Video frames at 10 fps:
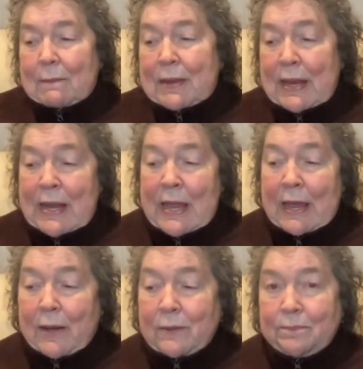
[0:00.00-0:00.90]
But
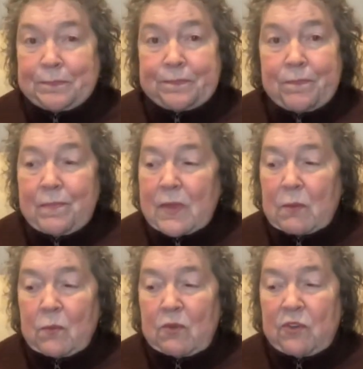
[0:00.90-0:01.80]
anyhow,
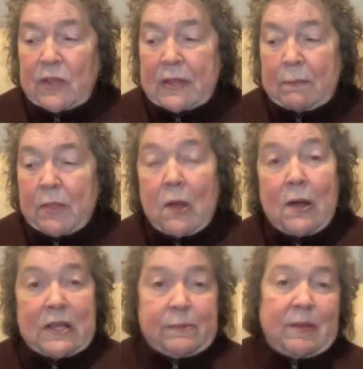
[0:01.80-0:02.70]
when she ended up in the
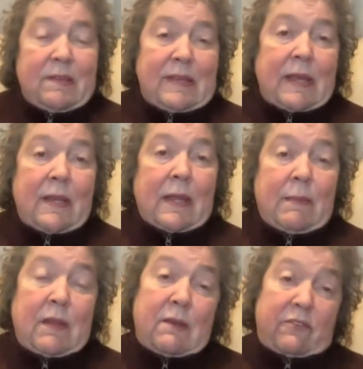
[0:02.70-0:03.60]
hospital the second
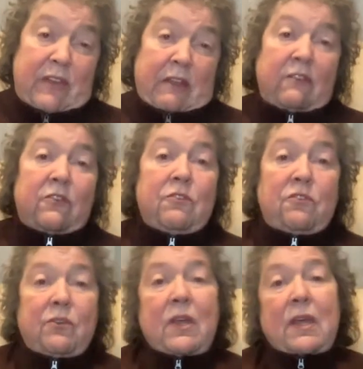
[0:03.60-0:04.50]
time, they did her second
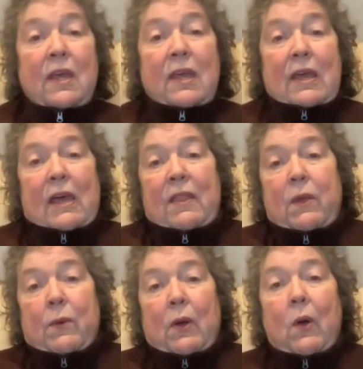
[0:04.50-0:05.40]
surgery, and
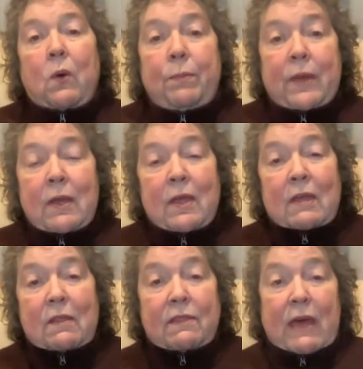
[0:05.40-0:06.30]
they were hoping
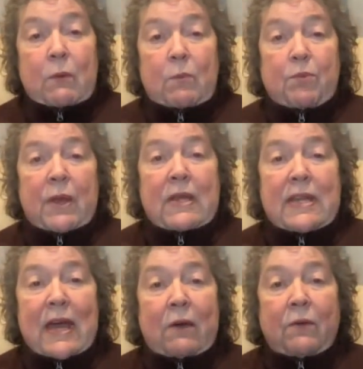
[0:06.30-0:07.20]
that that would bring
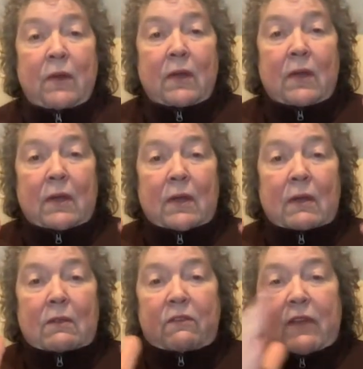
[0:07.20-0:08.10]
down
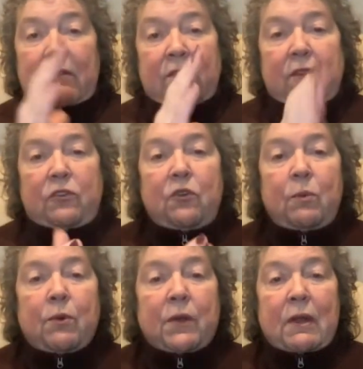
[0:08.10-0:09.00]
the size of the
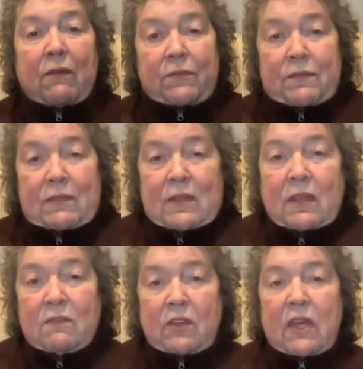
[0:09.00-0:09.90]
tumor enough to
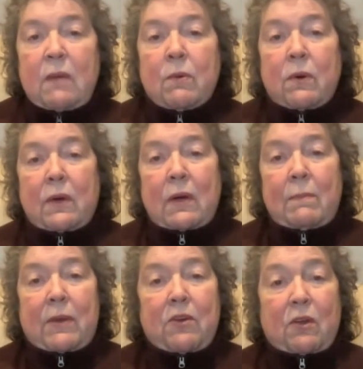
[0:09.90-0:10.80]
give the chemo a
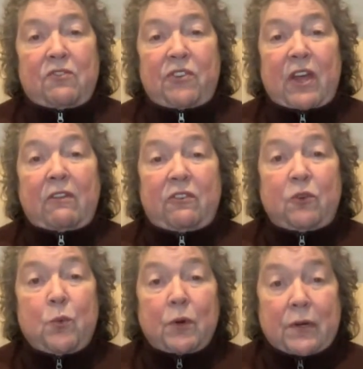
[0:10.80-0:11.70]
better chance
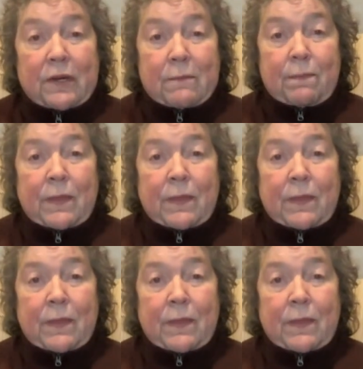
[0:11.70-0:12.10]
to work.